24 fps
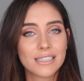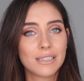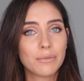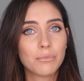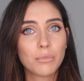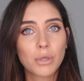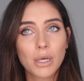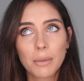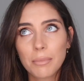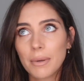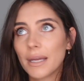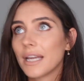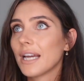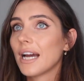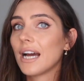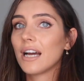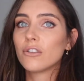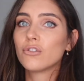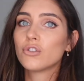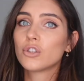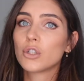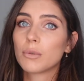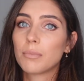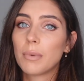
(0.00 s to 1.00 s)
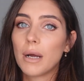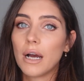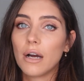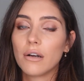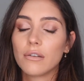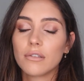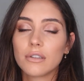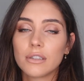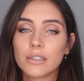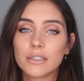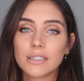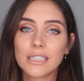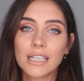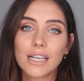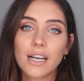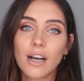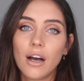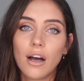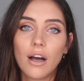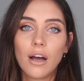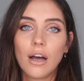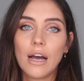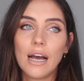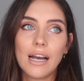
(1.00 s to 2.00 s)
I didn't want to pay £100 because I
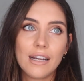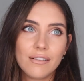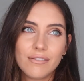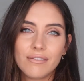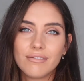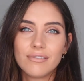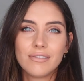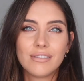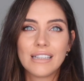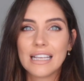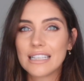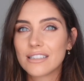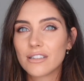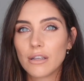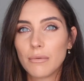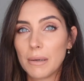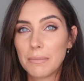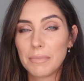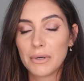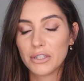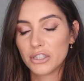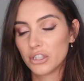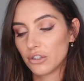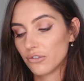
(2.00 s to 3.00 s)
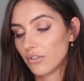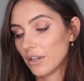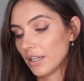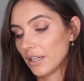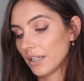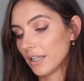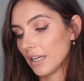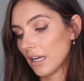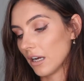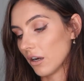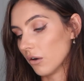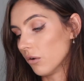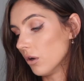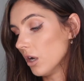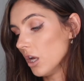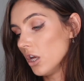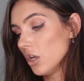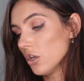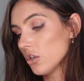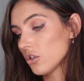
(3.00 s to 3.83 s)
can't, that's not my budget right now.